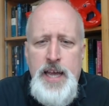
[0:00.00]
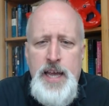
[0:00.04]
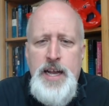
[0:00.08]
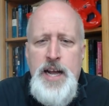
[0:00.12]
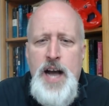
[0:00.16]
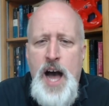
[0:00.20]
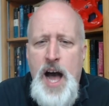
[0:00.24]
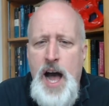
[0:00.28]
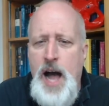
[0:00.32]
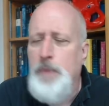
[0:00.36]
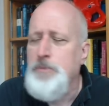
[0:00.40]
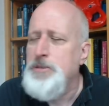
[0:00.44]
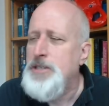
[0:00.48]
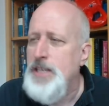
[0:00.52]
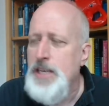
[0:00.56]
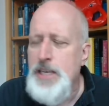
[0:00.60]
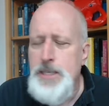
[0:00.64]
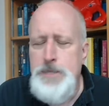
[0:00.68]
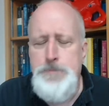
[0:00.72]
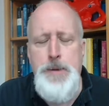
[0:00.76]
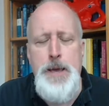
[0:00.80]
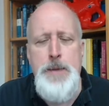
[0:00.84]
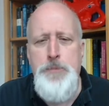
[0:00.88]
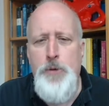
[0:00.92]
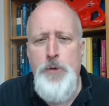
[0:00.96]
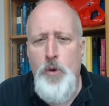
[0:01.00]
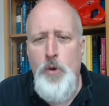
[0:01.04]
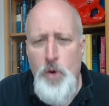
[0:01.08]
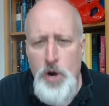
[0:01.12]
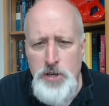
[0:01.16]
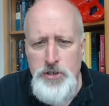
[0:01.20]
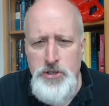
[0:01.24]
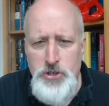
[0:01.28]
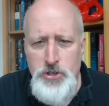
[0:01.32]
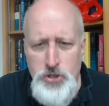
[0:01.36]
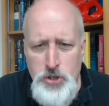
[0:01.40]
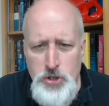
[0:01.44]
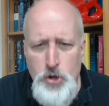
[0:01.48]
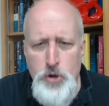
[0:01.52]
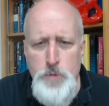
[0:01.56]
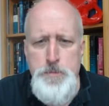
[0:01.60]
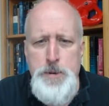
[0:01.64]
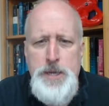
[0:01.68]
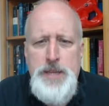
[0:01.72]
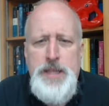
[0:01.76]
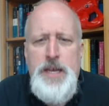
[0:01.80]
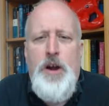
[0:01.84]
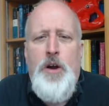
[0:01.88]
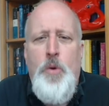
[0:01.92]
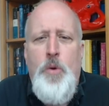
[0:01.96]
alms. These people weren't
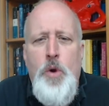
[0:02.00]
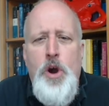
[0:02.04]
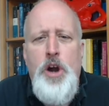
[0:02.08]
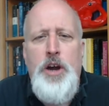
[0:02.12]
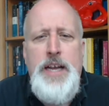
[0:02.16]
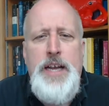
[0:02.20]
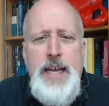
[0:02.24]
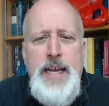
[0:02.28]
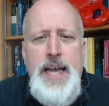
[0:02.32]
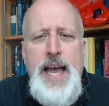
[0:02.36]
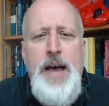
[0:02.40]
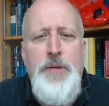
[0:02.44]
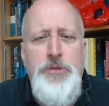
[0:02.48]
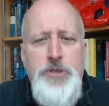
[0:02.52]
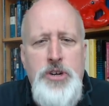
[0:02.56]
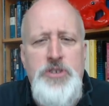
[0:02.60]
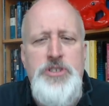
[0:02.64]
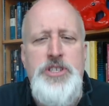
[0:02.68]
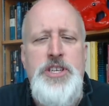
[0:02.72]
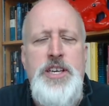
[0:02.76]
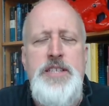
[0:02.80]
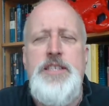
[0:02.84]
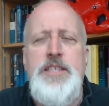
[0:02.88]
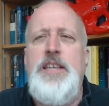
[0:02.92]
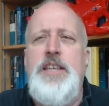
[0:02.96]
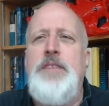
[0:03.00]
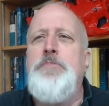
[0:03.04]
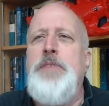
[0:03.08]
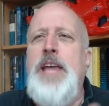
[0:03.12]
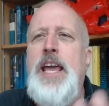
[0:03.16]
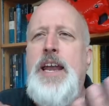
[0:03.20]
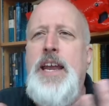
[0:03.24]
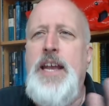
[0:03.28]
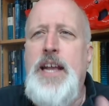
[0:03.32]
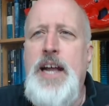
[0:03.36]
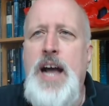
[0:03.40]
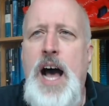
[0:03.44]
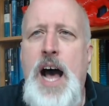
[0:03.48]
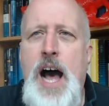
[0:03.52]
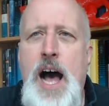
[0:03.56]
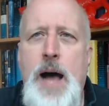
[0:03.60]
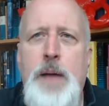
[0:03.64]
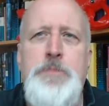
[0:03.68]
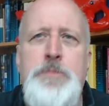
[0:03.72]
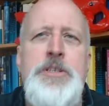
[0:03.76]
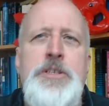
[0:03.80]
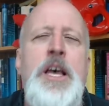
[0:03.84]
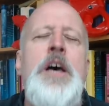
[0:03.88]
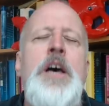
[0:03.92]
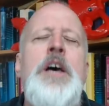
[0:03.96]
stupid. They were working out their system, getting
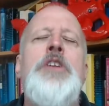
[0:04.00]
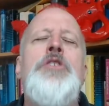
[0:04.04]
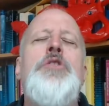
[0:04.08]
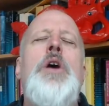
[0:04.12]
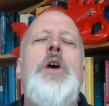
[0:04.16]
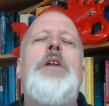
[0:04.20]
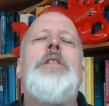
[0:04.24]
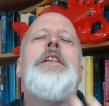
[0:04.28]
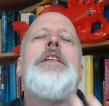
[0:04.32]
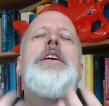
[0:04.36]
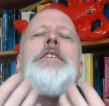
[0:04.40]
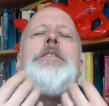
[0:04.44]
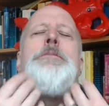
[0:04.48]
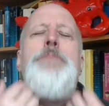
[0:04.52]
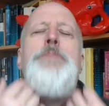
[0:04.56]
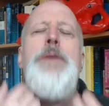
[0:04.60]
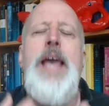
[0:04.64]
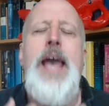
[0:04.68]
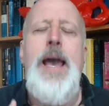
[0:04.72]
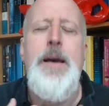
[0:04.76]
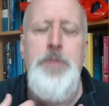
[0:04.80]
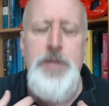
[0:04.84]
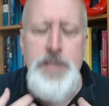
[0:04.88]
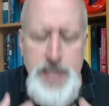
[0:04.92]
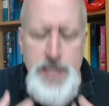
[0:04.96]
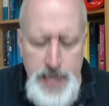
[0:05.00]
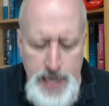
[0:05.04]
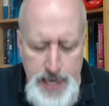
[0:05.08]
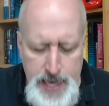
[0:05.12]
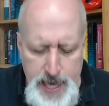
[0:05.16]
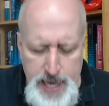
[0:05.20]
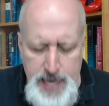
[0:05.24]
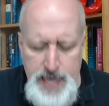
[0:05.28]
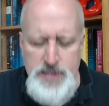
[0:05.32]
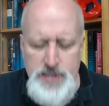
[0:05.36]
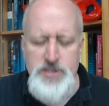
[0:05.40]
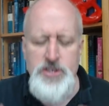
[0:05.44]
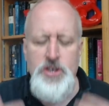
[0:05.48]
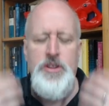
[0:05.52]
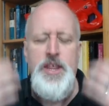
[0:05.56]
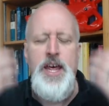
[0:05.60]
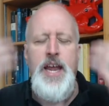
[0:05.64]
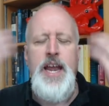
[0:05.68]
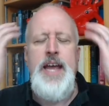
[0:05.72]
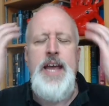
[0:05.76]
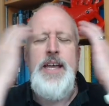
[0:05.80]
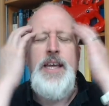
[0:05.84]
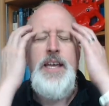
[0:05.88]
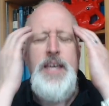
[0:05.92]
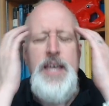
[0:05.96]
alms to at least be able to eat so
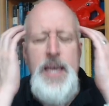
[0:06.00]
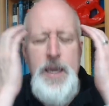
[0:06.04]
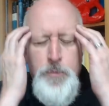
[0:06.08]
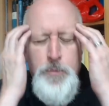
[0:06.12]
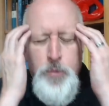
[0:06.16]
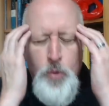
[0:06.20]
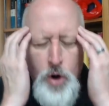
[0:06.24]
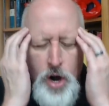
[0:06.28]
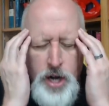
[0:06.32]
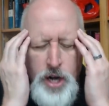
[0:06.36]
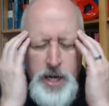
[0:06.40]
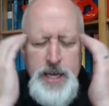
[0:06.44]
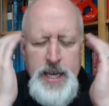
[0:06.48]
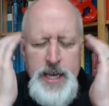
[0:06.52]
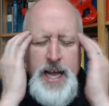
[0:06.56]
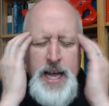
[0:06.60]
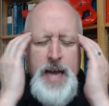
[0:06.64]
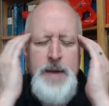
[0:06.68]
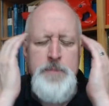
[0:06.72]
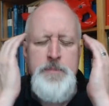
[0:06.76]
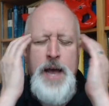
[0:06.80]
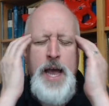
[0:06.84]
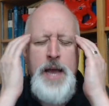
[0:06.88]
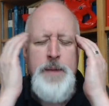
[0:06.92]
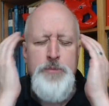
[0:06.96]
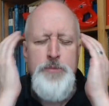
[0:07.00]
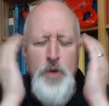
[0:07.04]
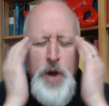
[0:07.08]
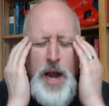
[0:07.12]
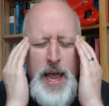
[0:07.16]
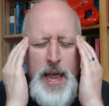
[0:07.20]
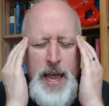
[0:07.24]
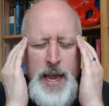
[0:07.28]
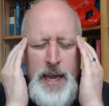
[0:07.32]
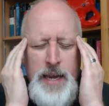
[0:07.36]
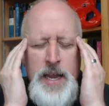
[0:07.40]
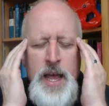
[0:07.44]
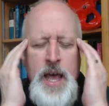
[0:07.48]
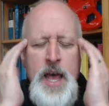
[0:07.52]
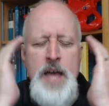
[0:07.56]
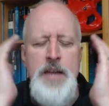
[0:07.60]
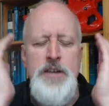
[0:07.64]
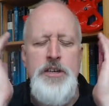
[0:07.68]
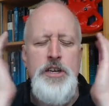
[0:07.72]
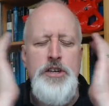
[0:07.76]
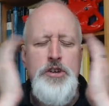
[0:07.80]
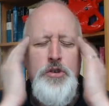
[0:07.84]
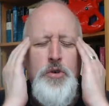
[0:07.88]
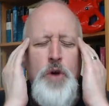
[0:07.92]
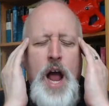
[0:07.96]
that I can keep working on my brain
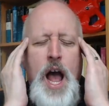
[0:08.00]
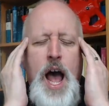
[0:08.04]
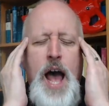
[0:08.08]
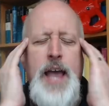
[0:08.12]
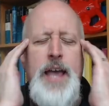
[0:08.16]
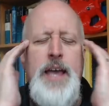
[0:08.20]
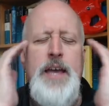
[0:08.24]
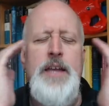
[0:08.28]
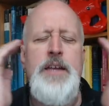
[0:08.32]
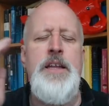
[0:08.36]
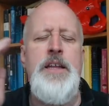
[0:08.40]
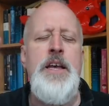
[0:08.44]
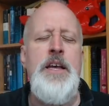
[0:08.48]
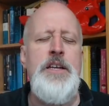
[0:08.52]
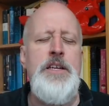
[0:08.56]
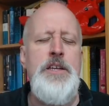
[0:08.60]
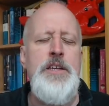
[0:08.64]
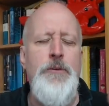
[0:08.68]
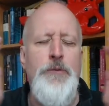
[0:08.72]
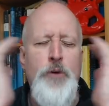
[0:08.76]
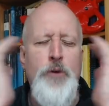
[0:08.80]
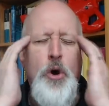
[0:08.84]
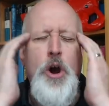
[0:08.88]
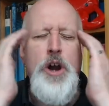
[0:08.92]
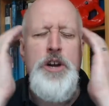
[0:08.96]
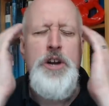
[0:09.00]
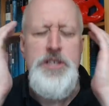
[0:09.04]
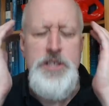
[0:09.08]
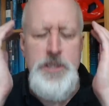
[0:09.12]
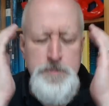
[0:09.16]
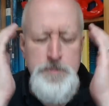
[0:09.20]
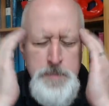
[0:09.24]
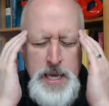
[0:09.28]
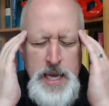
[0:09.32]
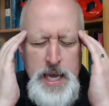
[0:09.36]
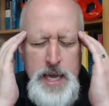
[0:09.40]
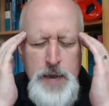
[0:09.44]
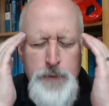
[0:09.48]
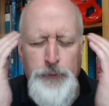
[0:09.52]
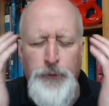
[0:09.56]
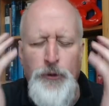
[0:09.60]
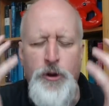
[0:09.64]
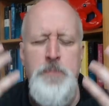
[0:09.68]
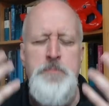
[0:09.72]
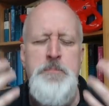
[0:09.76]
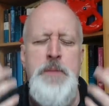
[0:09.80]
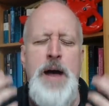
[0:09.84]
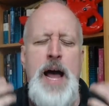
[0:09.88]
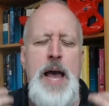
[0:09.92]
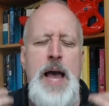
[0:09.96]
to try and divorce me
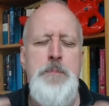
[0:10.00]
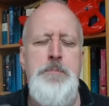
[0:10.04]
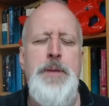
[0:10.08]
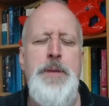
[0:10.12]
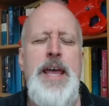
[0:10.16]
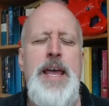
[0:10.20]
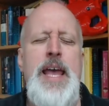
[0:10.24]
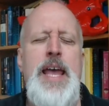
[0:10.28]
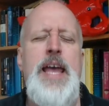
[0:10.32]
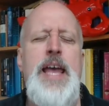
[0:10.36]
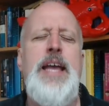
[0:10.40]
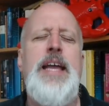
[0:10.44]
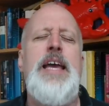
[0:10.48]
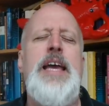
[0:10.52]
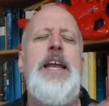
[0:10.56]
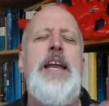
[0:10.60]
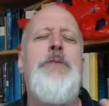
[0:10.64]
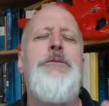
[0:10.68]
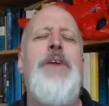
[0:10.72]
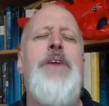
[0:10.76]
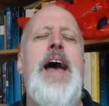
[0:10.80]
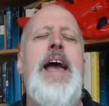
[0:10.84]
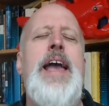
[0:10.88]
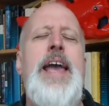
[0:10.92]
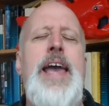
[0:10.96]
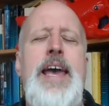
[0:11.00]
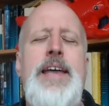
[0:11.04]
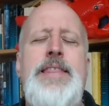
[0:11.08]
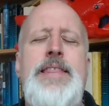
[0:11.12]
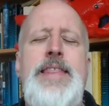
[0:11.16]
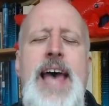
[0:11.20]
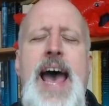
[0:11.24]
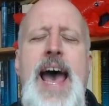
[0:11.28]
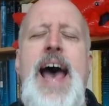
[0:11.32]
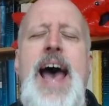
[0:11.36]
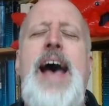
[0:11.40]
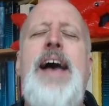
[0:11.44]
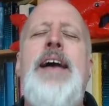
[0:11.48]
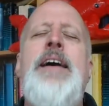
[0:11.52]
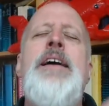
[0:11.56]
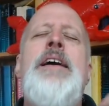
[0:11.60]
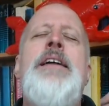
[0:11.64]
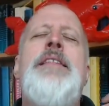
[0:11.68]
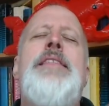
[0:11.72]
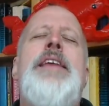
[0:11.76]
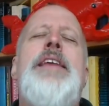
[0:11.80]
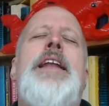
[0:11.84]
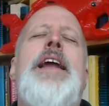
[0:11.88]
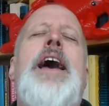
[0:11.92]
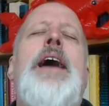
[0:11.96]
from my being. And if I hit that,
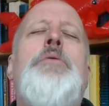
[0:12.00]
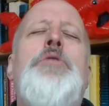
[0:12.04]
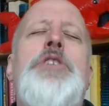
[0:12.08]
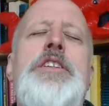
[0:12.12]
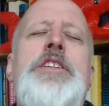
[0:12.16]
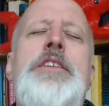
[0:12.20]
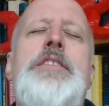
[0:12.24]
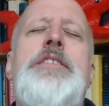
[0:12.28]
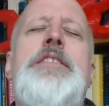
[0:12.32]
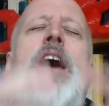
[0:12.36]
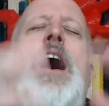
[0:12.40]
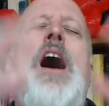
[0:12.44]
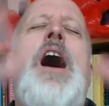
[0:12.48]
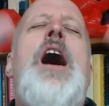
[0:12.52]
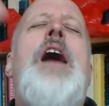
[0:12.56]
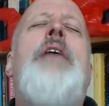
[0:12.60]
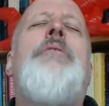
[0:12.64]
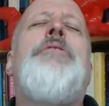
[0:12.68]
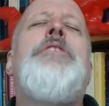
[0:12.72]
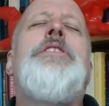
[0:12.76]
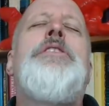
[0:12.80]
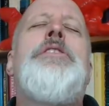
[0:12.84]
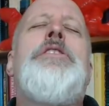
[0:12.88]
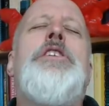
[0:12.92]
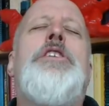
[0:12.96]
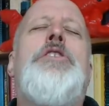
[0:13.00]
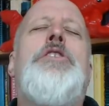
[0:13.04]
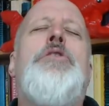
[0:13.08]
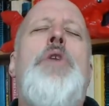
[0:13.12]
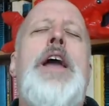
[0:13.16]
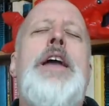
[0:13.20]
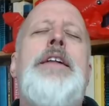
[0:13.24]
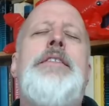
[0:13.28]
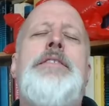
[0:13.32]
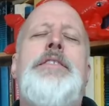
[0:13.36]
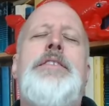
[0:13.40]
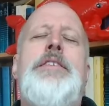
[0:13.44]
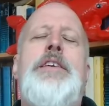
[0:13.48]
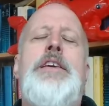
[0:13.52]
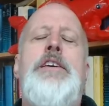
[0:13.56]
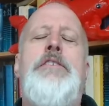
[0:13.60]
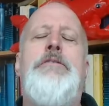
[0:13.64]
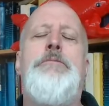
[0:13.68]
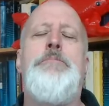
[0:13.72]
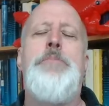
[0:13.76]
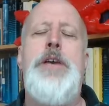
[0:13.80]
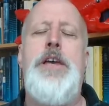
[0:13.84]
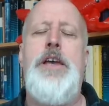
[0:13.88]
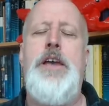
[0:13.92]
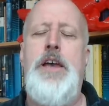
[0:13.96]
then I will dissolve into the great sea
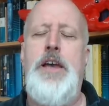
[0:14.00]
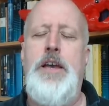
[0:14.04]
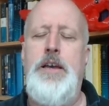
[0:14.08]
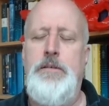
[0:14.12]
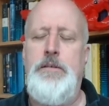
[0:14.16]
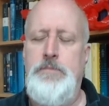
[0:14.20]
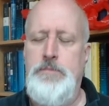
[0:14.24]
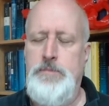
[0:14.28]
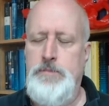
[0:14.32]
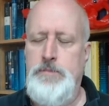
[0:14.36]
of being.